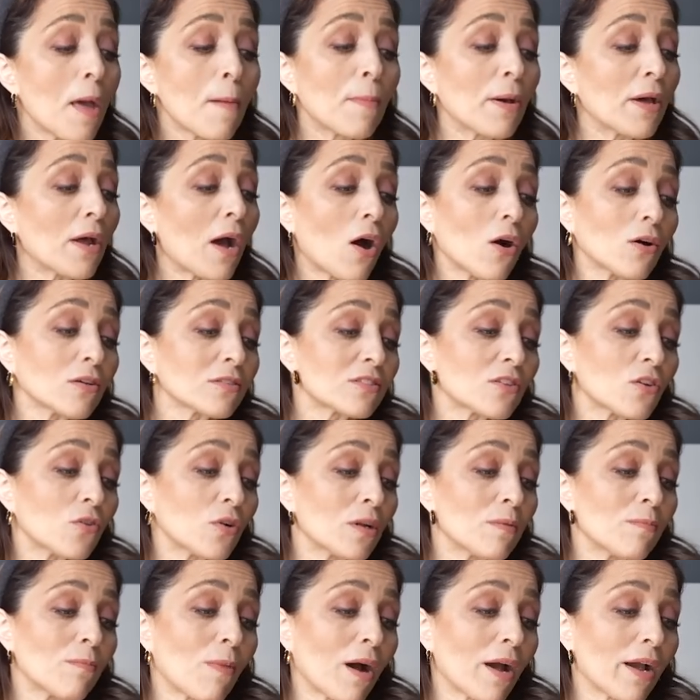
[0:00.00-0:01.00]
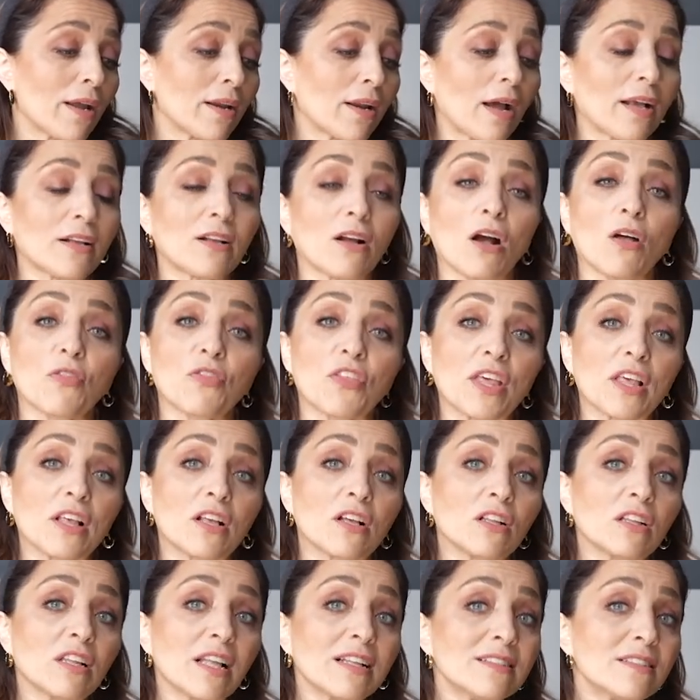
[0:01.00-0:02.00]
But also in mine, I got the
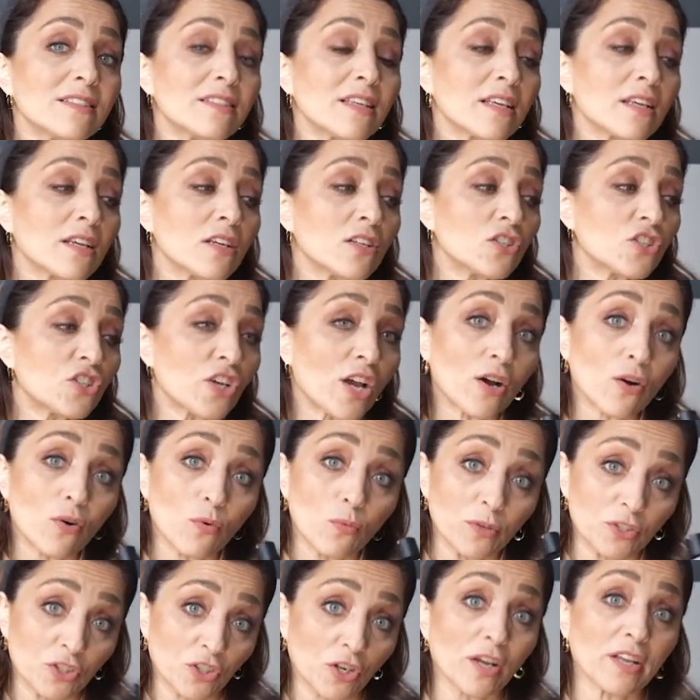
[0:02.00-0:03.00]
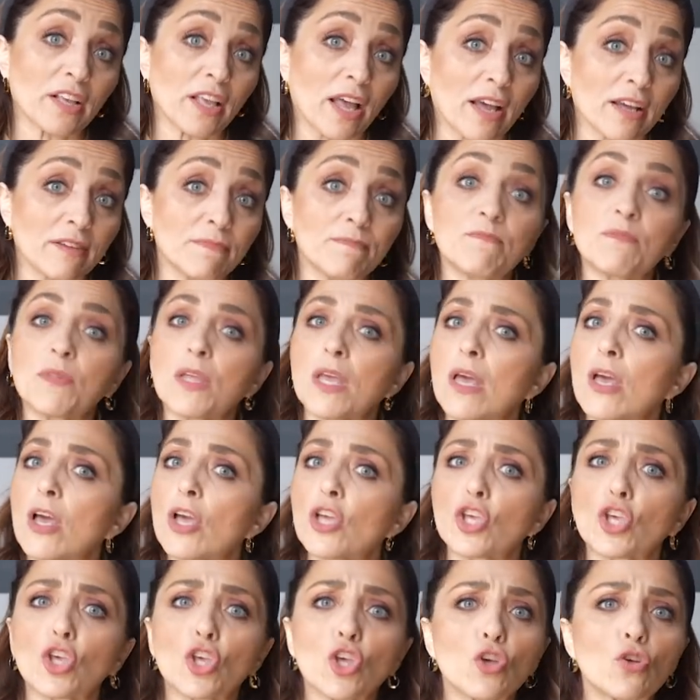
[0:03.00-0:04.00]
cleansing gel, which again,
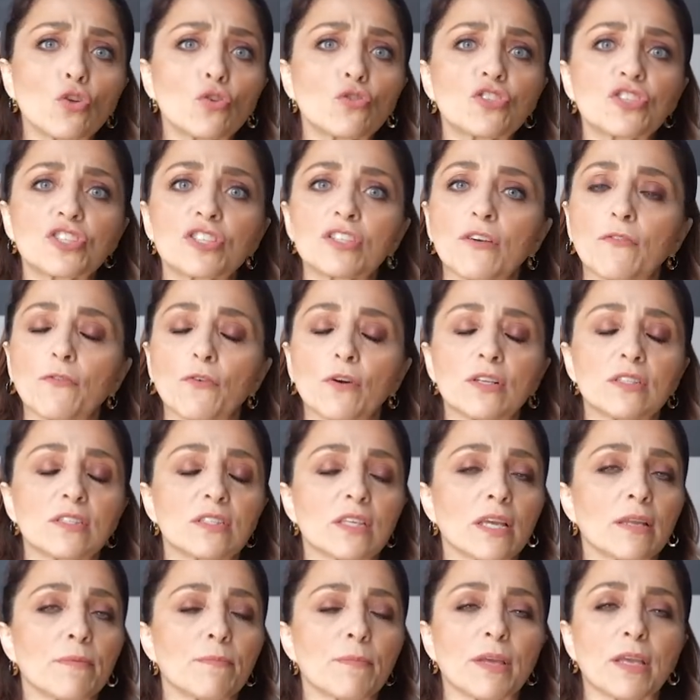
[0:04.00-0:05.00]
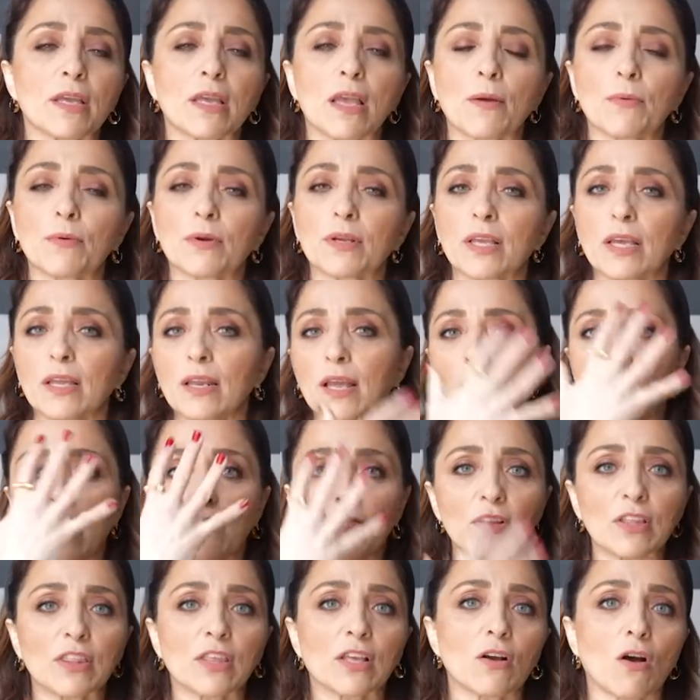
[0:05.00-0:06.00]
huge difference in being able to get
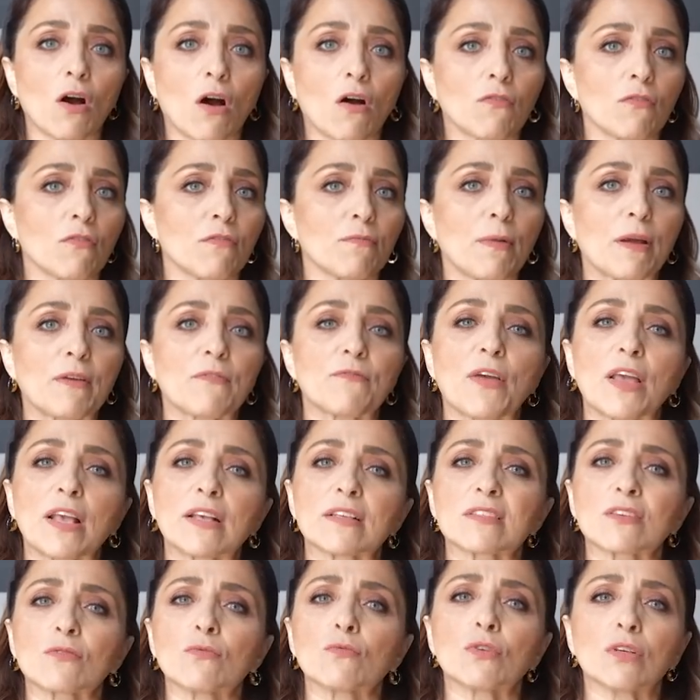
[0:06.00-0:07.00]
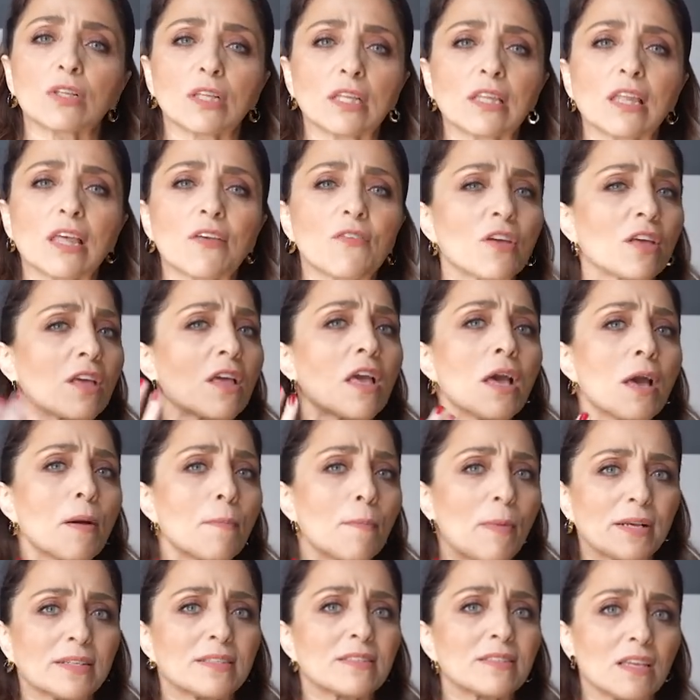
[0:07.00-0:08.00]
everything off of my face and really leaving
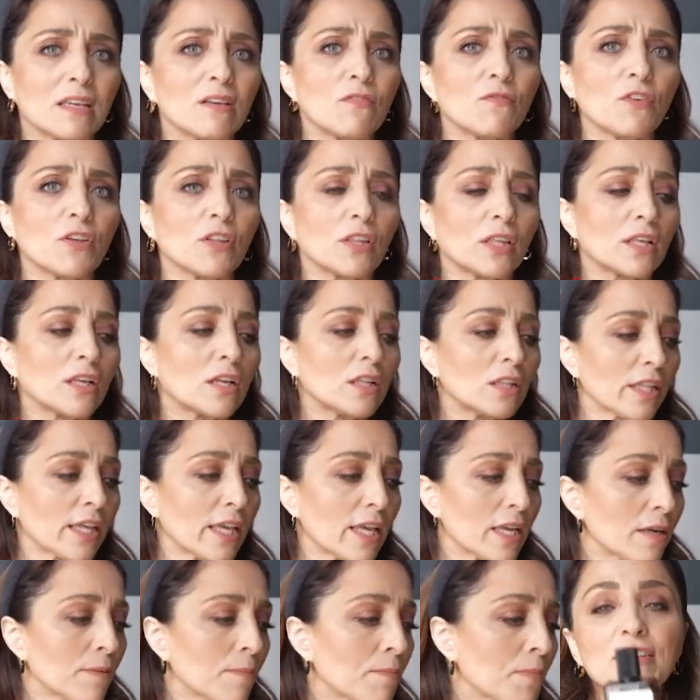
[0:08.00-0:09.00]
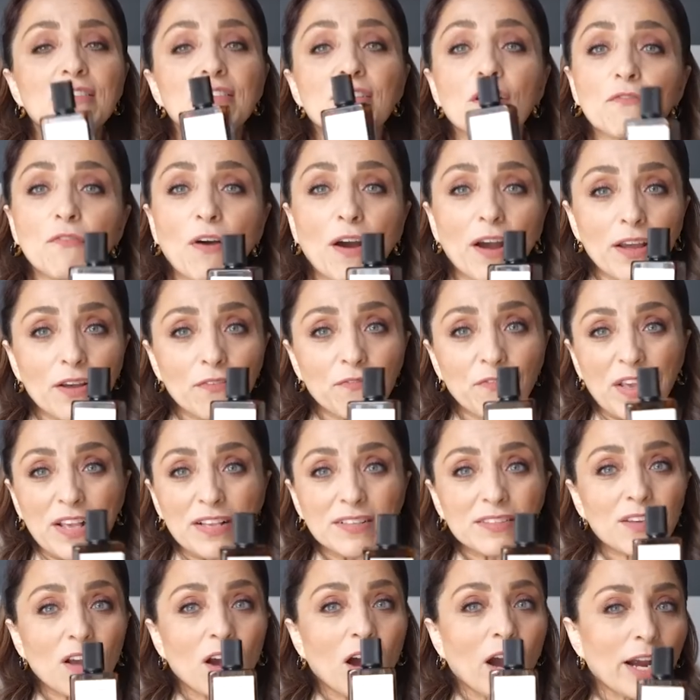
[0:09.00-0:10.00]
my skin feeling clean. This
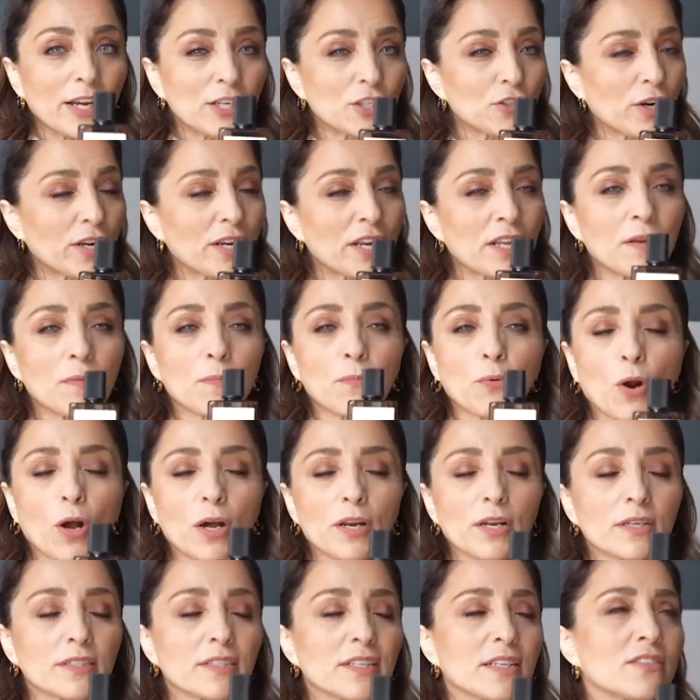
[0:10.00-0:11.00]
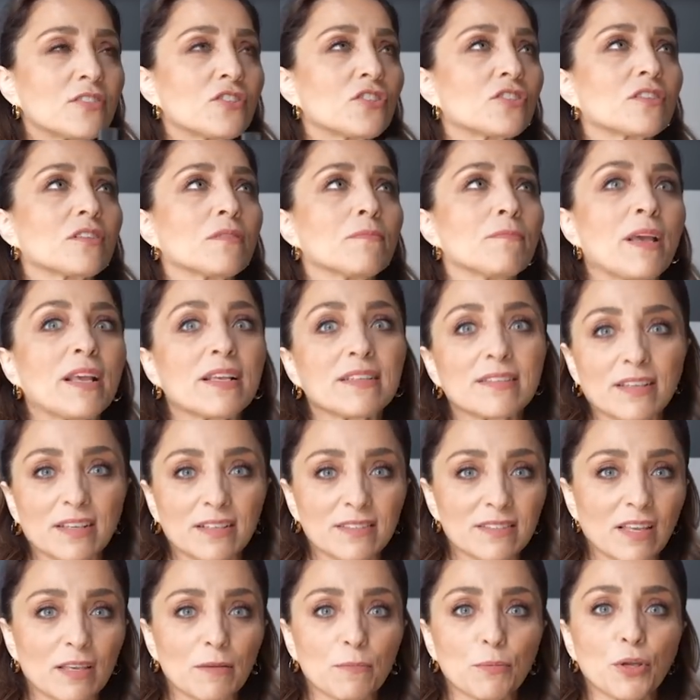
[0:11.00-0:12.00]
face hydrating product is just amazing.
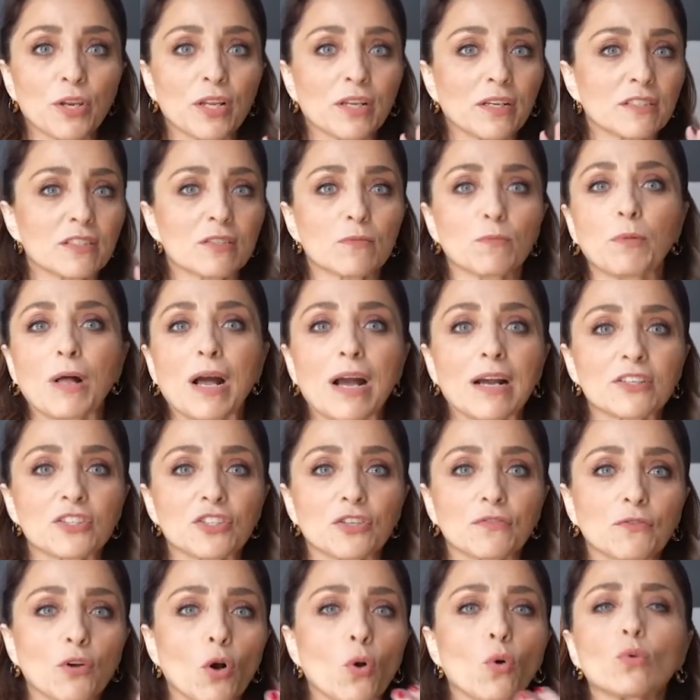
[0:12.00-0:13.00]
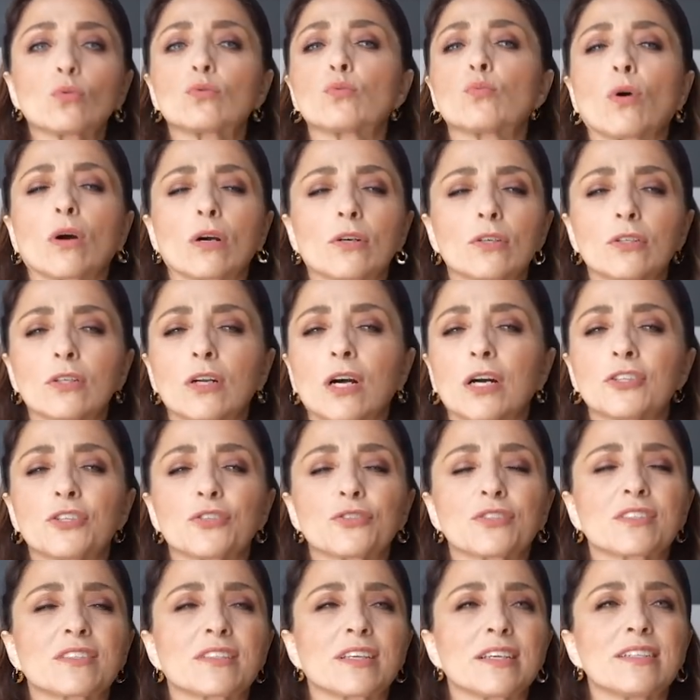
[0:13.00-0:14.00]
It's like putting a splash of cold water on
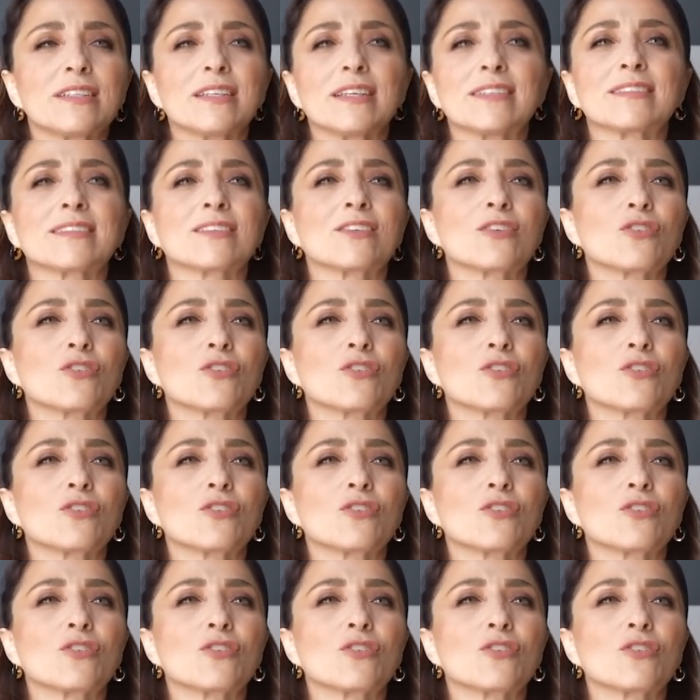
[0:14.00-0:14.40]
your skin. It's